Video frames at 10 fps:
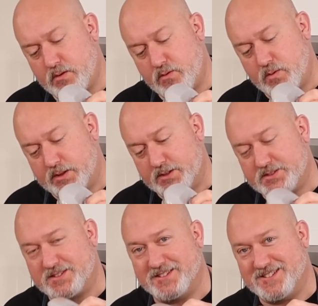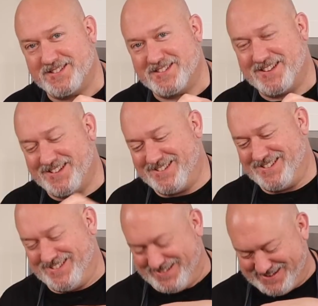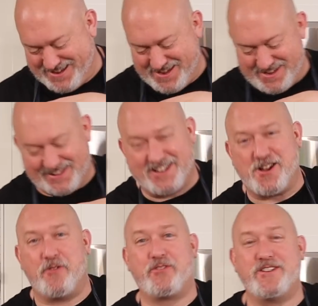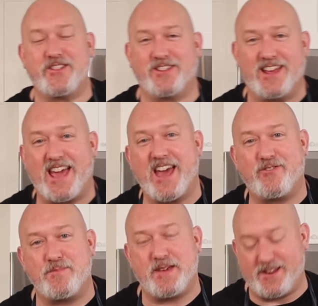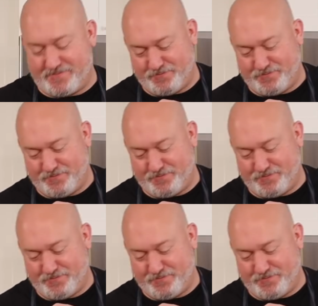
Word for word: Ooh, it looks good. Let it go for another like half a minute.